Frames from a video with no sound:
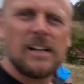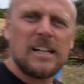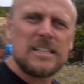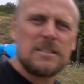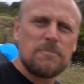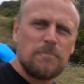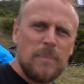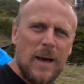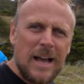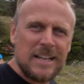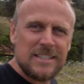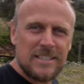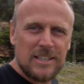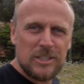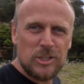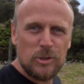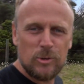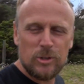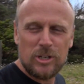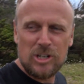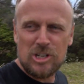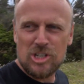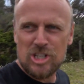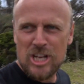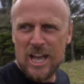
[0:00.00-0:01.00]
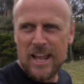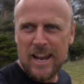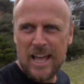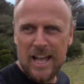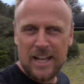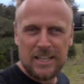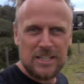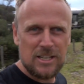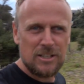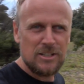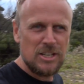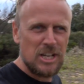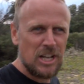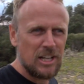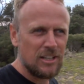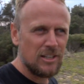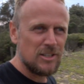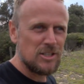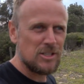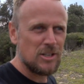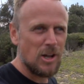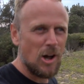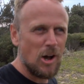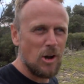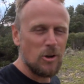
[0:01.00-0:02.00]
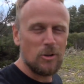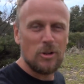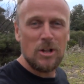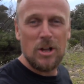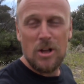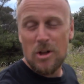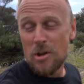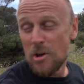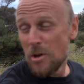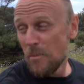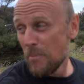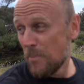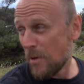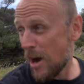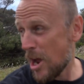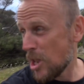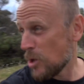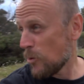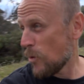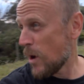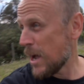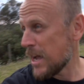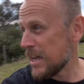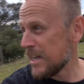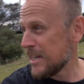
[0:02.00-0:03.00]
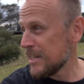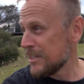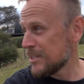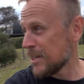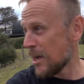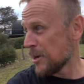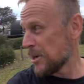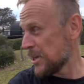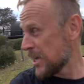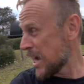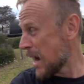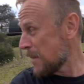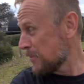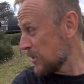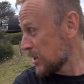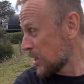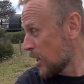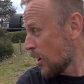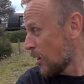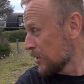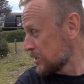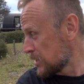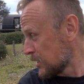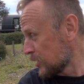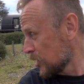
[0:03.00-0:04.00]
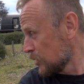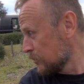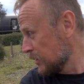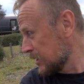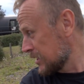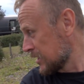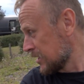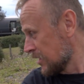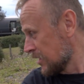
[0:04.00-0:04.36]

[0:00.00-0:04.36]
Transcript: That's Baxter doing a shout out to Nicholas Cole. By the way, he's only up the coast a little bit